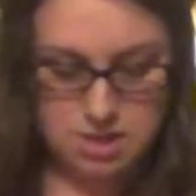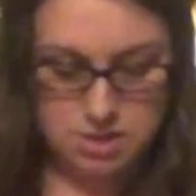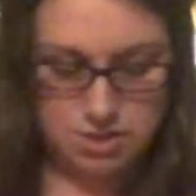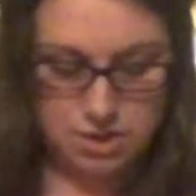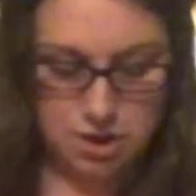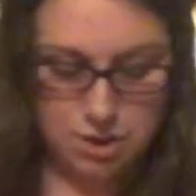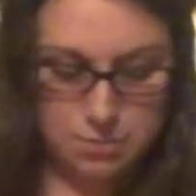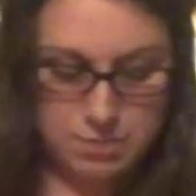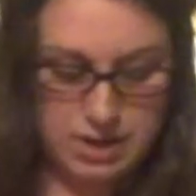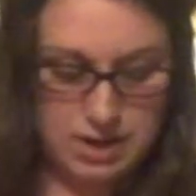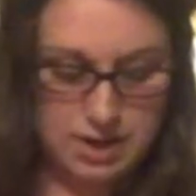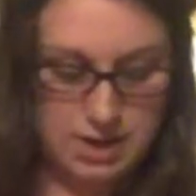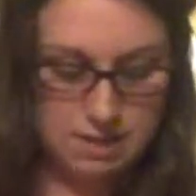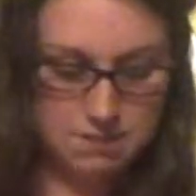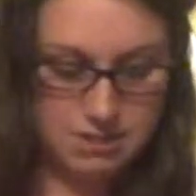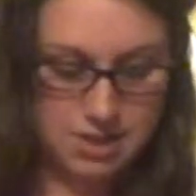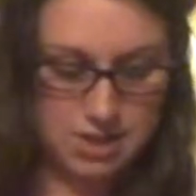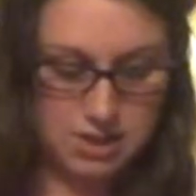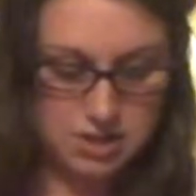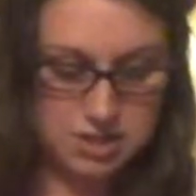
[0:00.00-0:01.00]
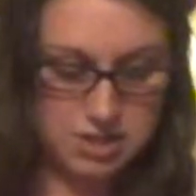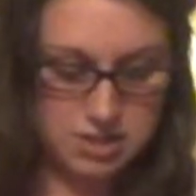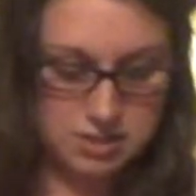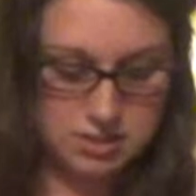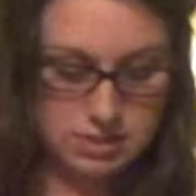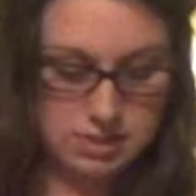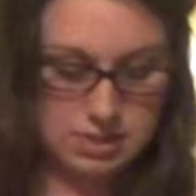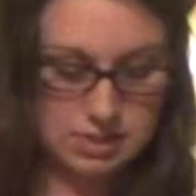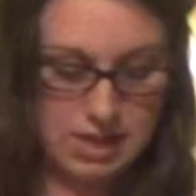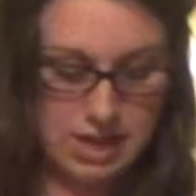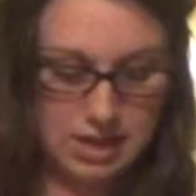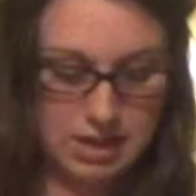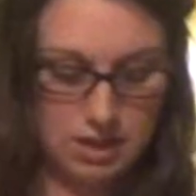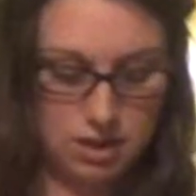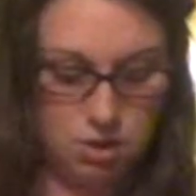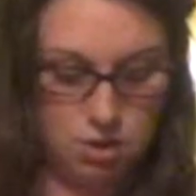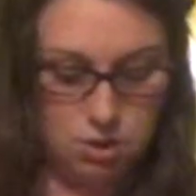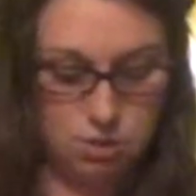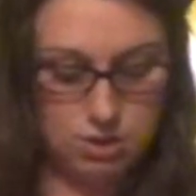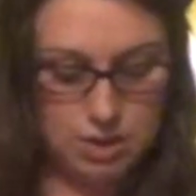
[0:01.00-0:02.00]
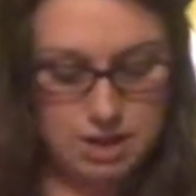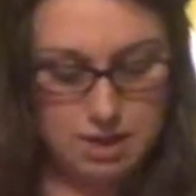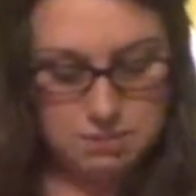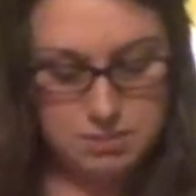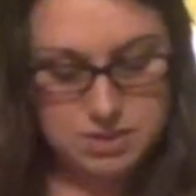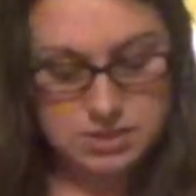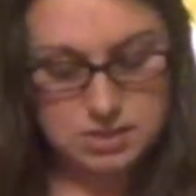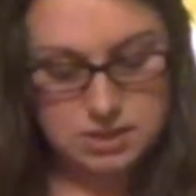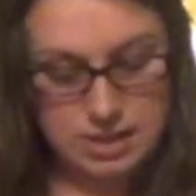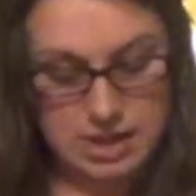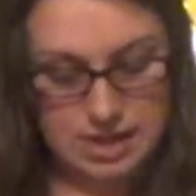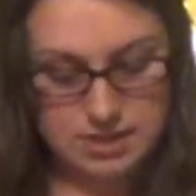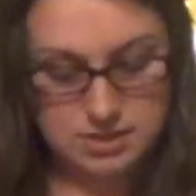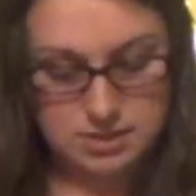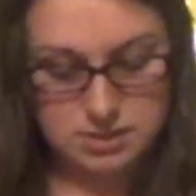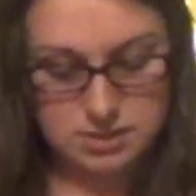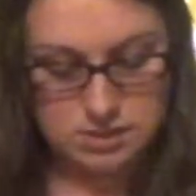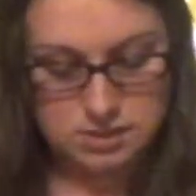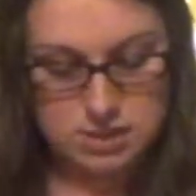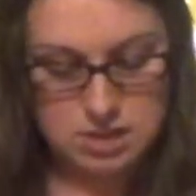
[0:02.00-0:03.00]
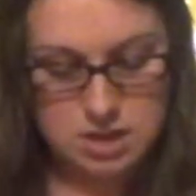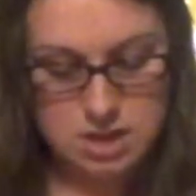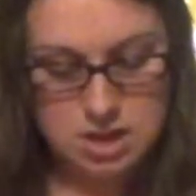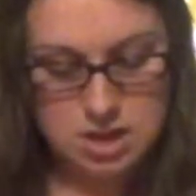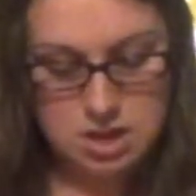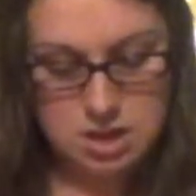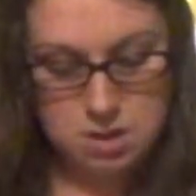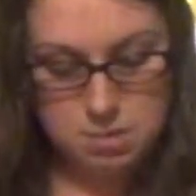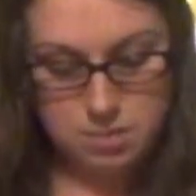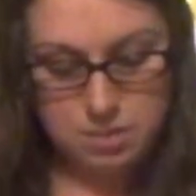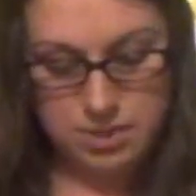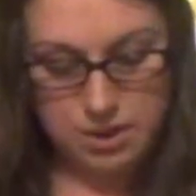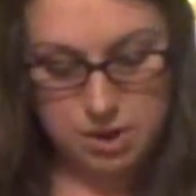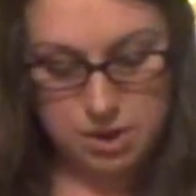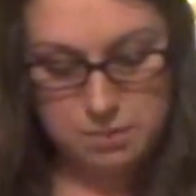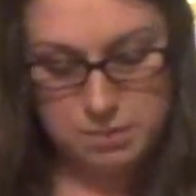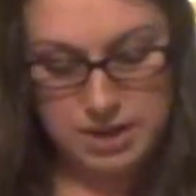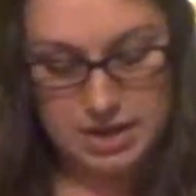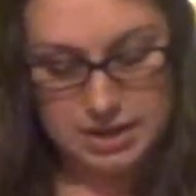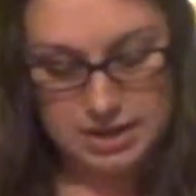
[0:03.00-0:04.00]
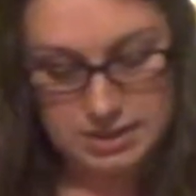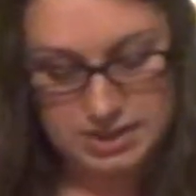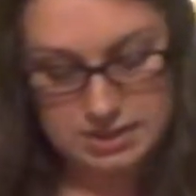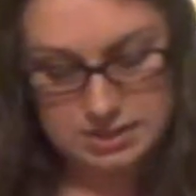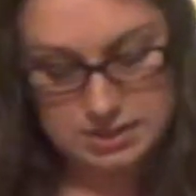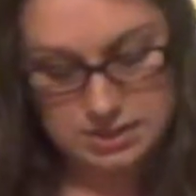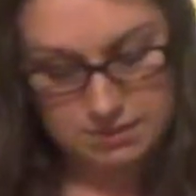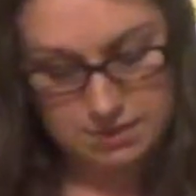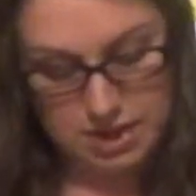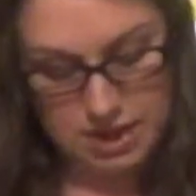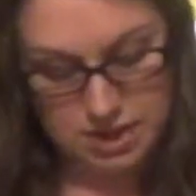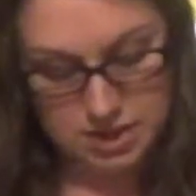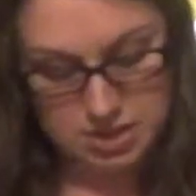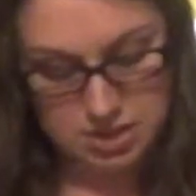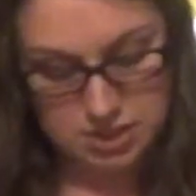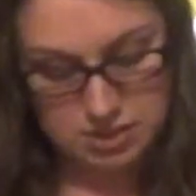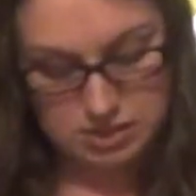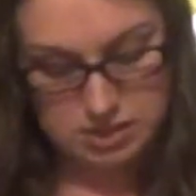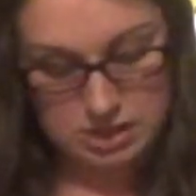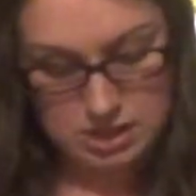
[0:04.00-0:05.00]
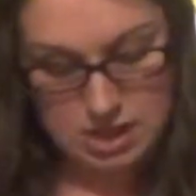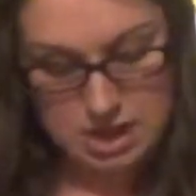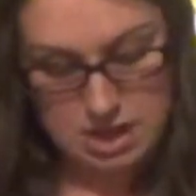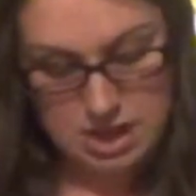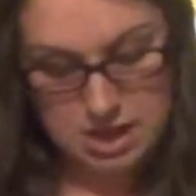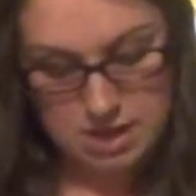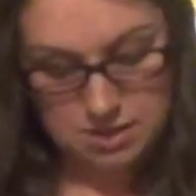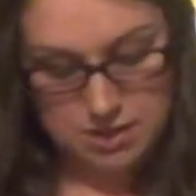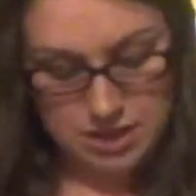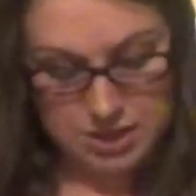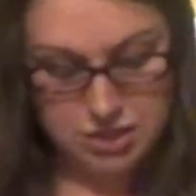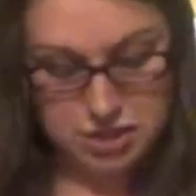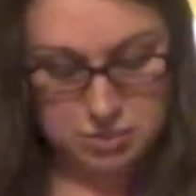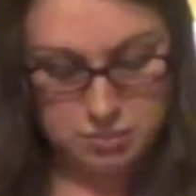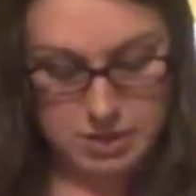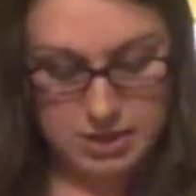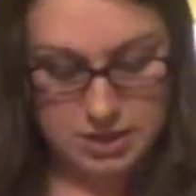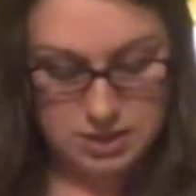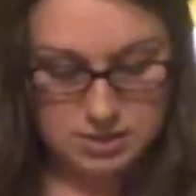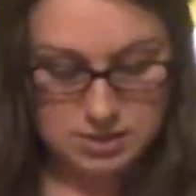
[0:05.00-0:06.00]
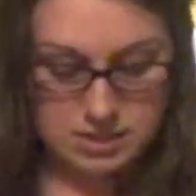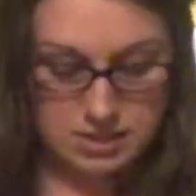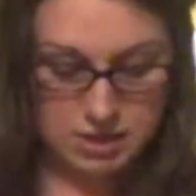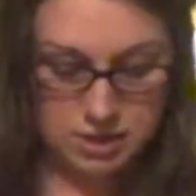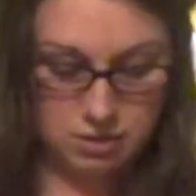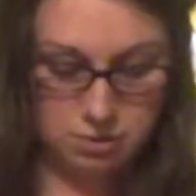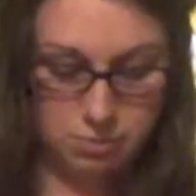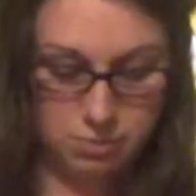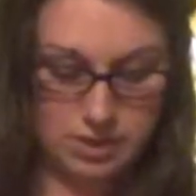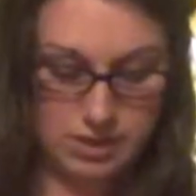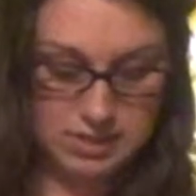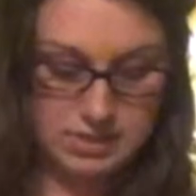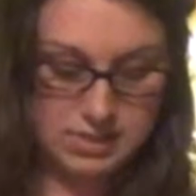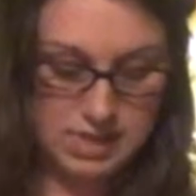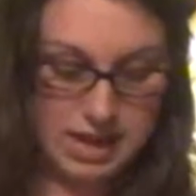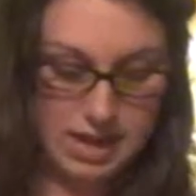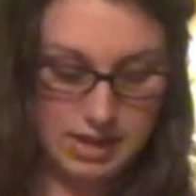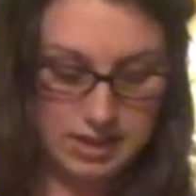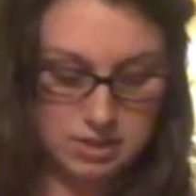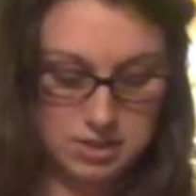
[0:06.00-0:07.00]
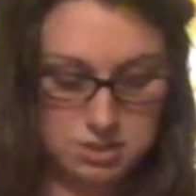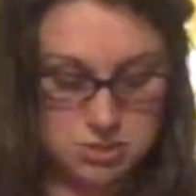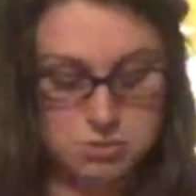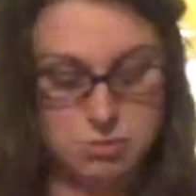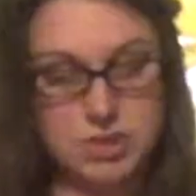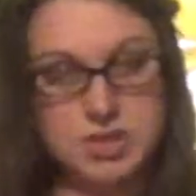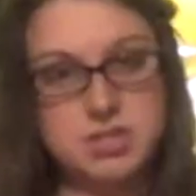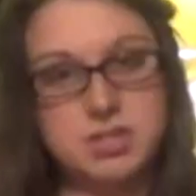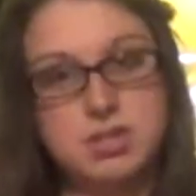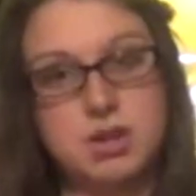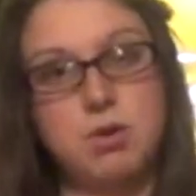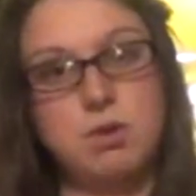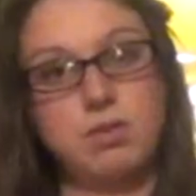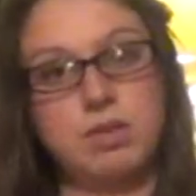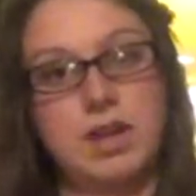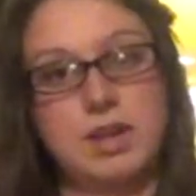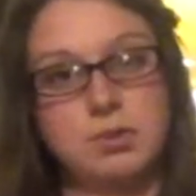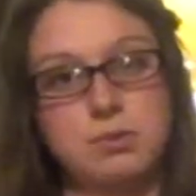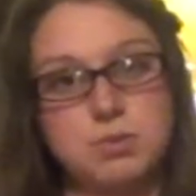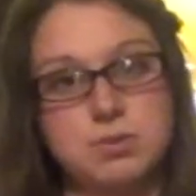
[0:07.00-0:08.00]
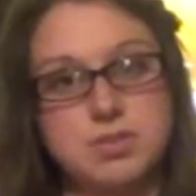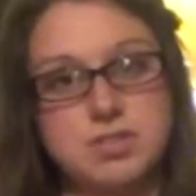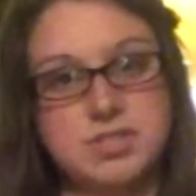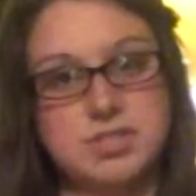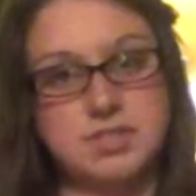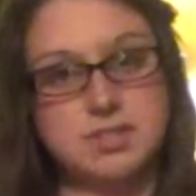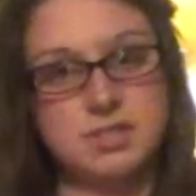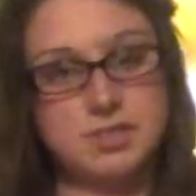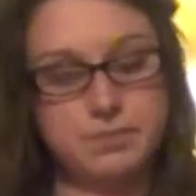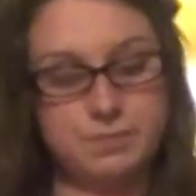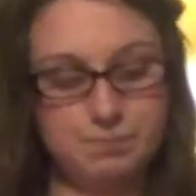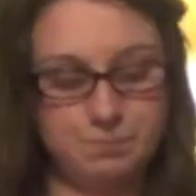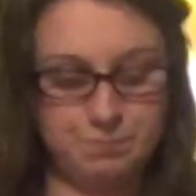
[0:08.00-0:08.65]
There are many advantages to taking on-campus classes, but there are many disadvantages that should be considered when deciding to switch to online courses.